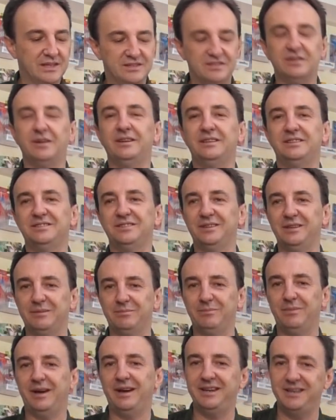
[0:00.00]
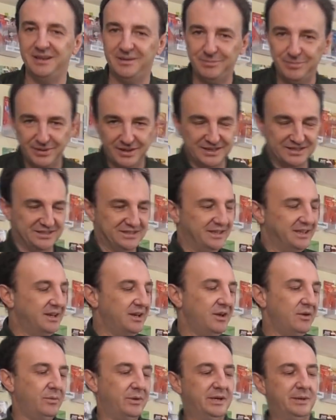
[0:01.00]
Sonic Mania Plus
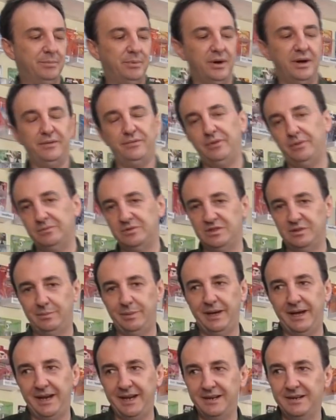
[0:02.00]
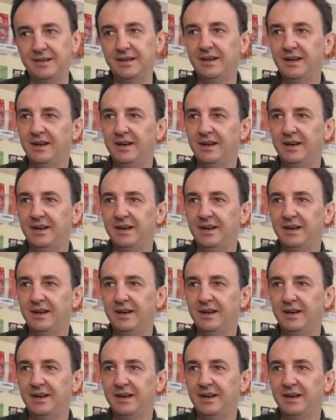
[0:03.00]
when you buy it from Japan.